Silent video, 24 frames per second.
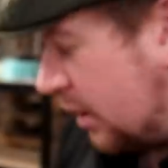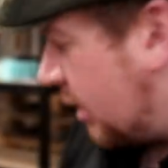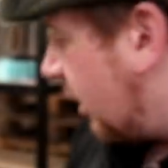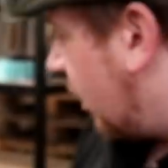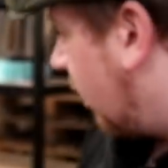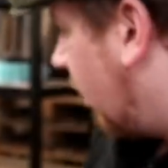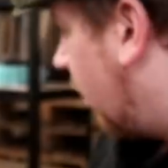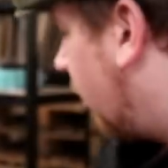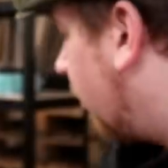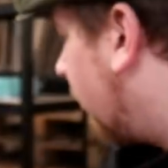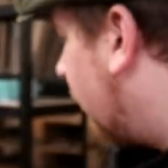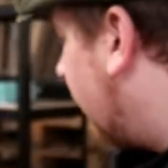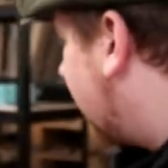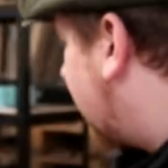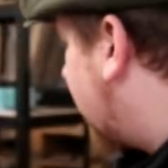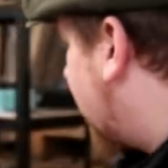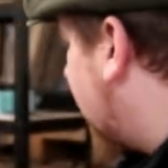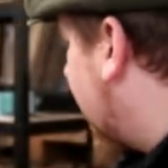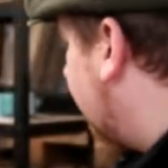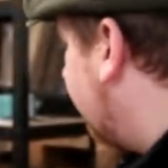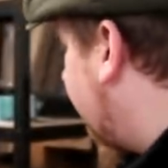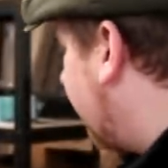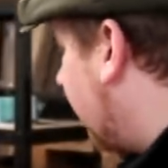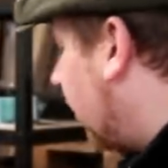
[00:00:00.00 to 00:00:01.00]
along with
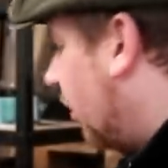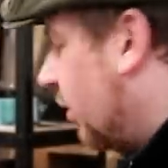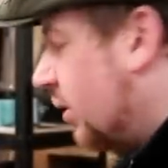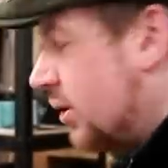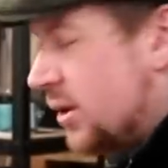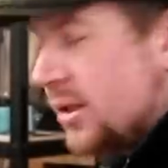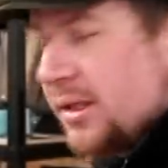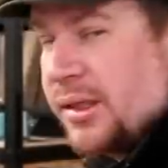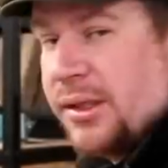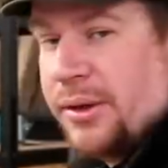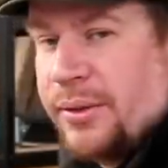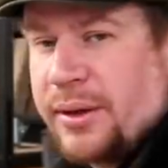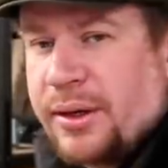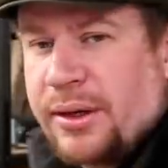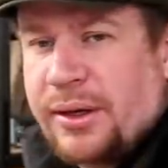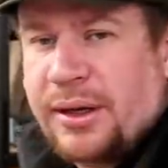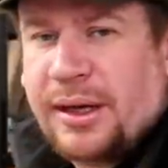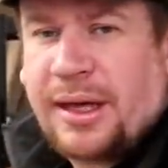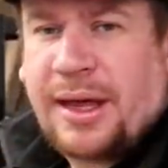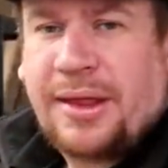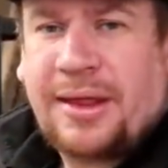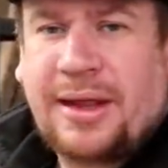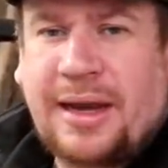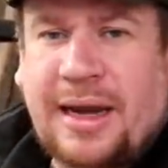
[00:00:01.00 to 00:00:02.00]
some bolts. So we're going to
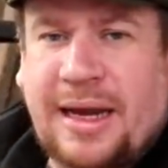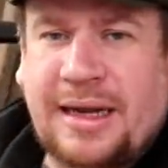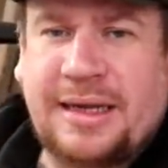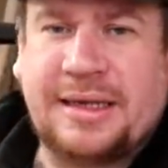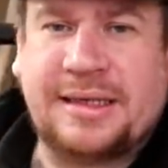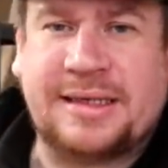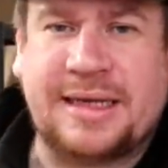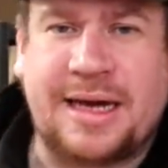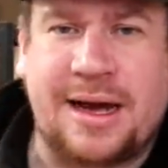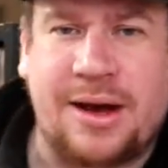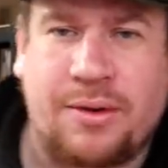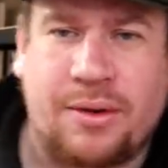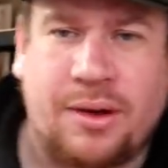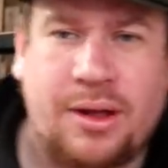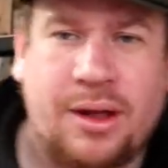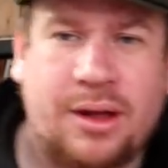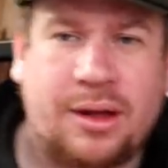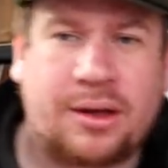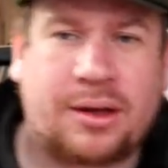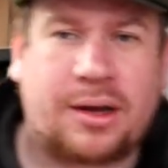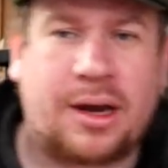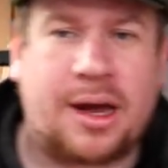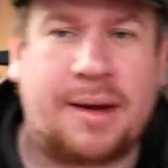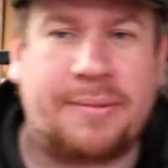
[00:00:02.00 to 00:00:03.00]
get the ladders out,
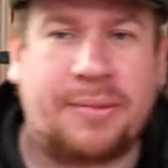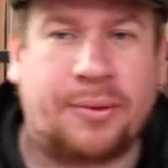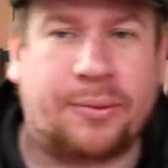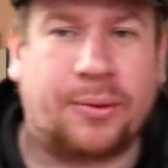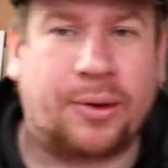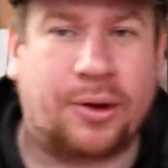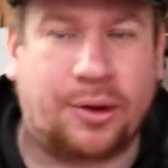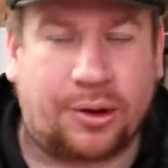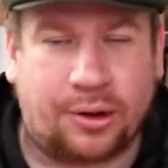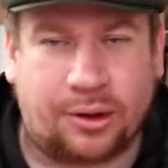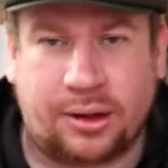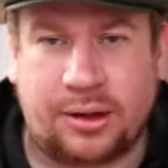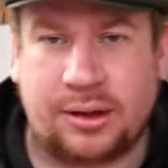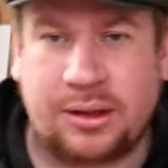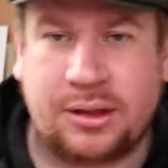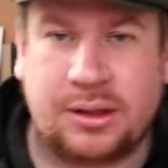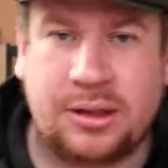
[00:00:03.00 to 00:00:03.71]
climb the wall,